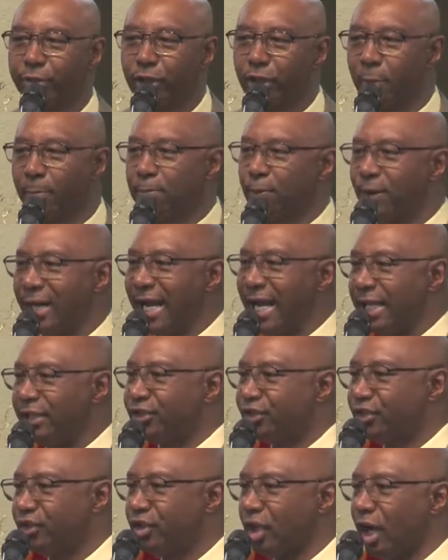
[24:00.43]
to the
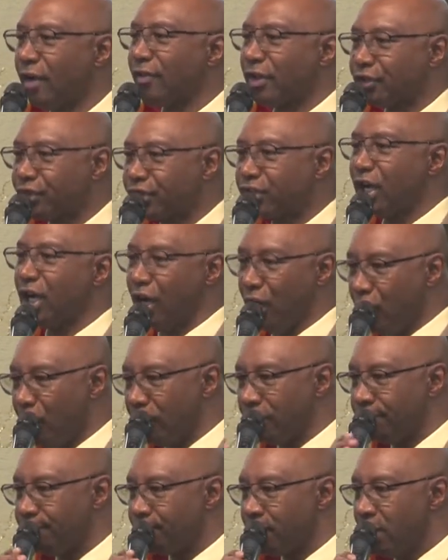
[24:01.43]
place of the
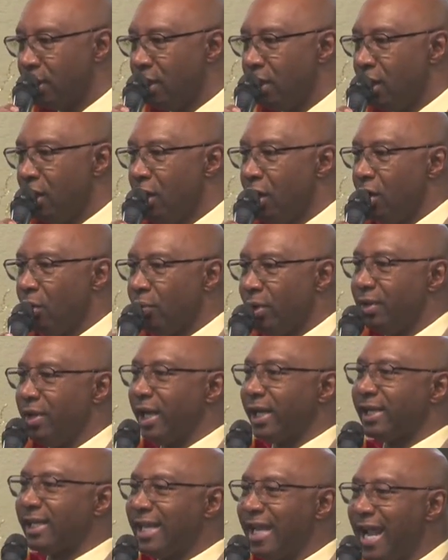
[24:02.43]
skull, when
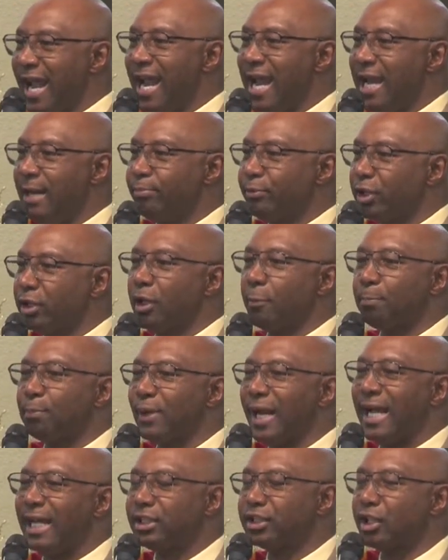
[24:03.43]
they came to the
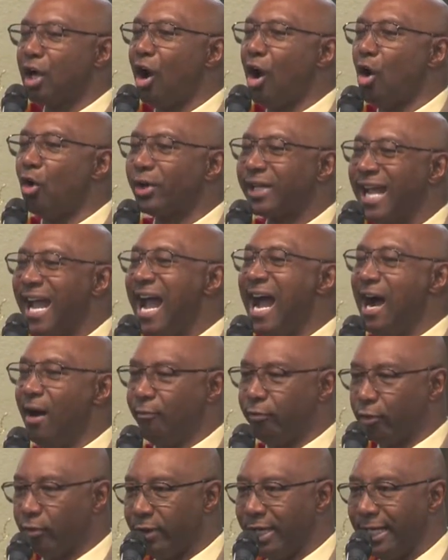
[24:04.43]
place called
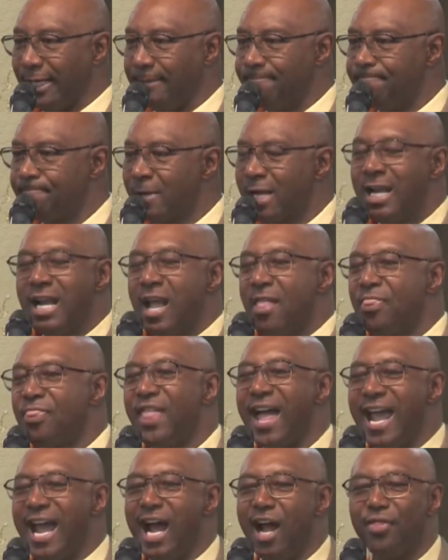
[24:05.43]
Calvary,
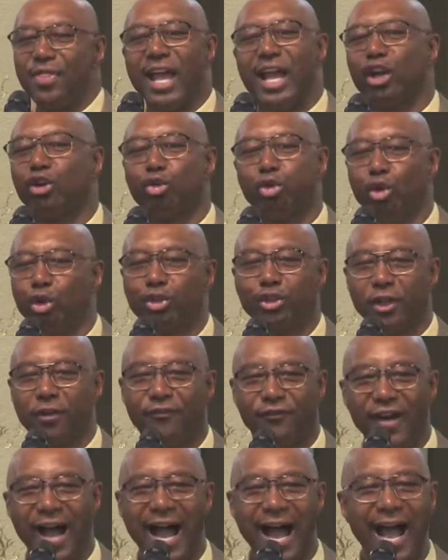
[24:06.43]
there they
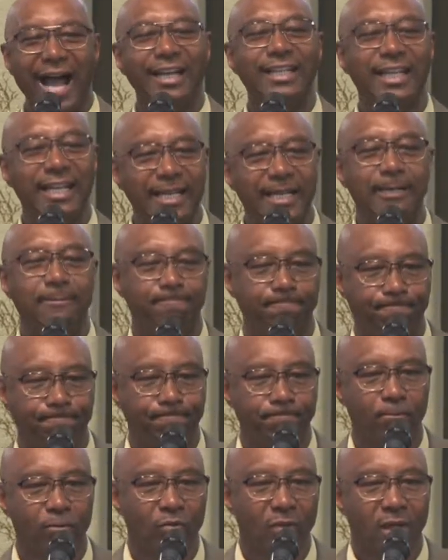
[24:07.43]
crucified him.
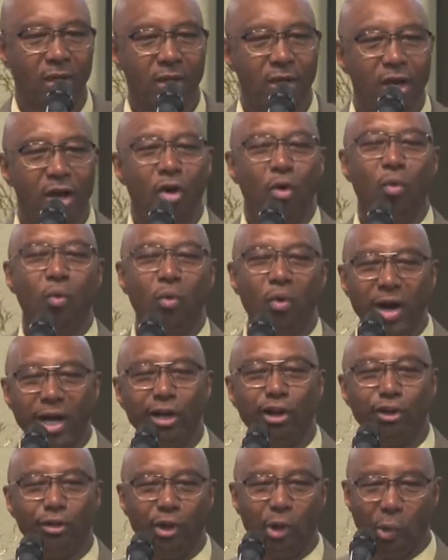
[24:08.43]

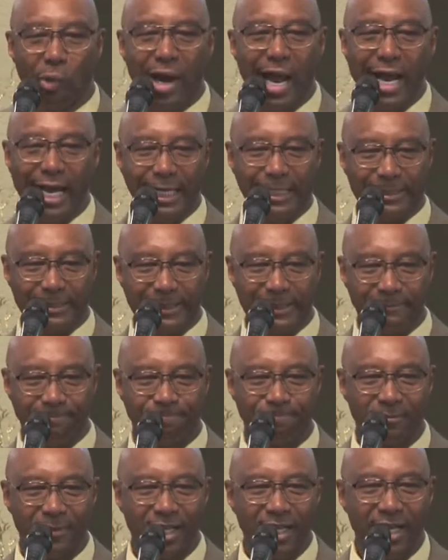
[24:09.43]
One on the right
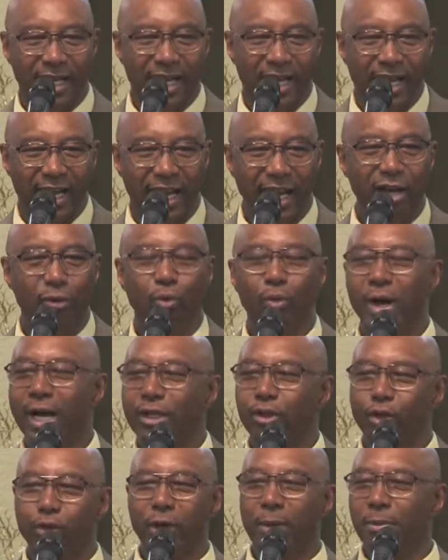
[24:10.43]
and
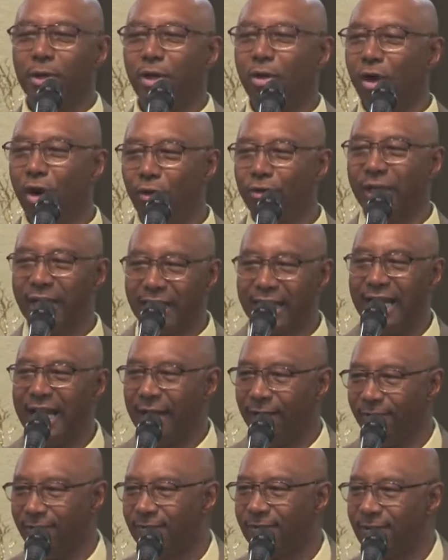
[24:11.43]
one criminal on the
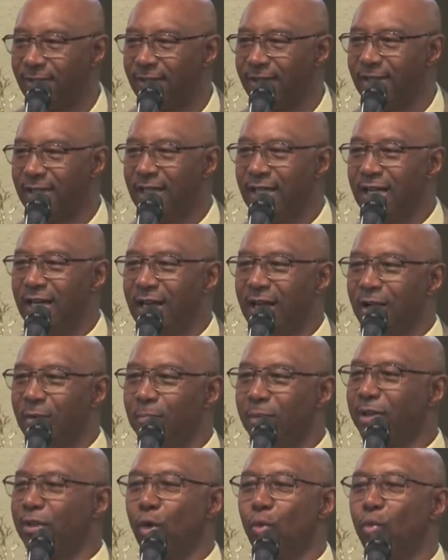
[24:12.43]
left.
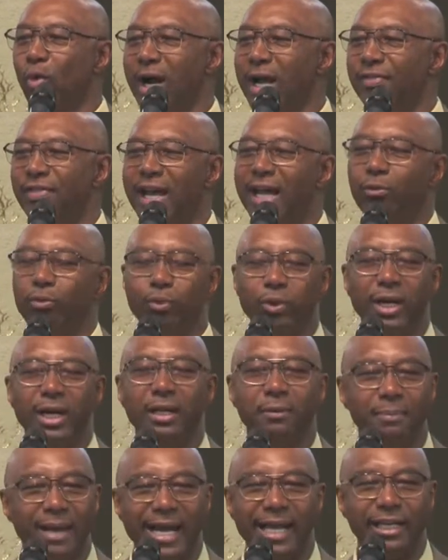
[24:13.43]
But the one that
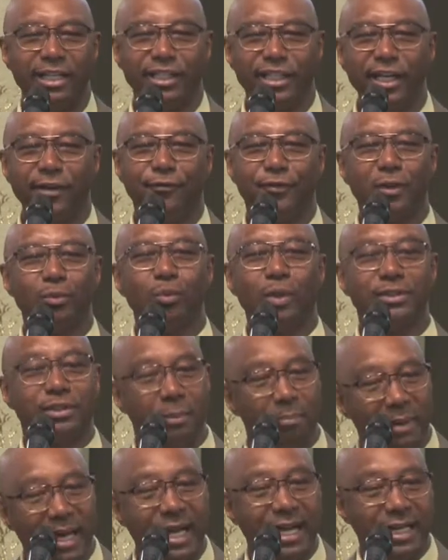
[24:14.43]
really made a difference was
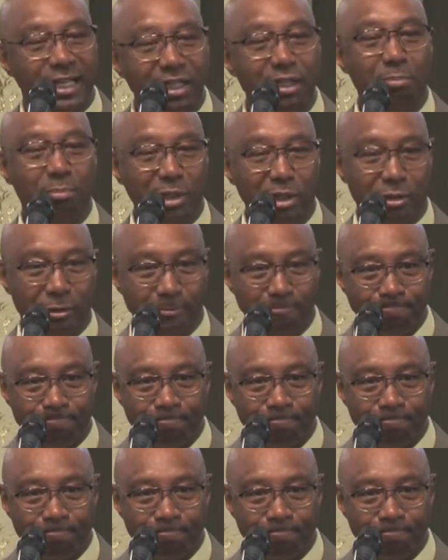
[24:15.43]
the man in the middle.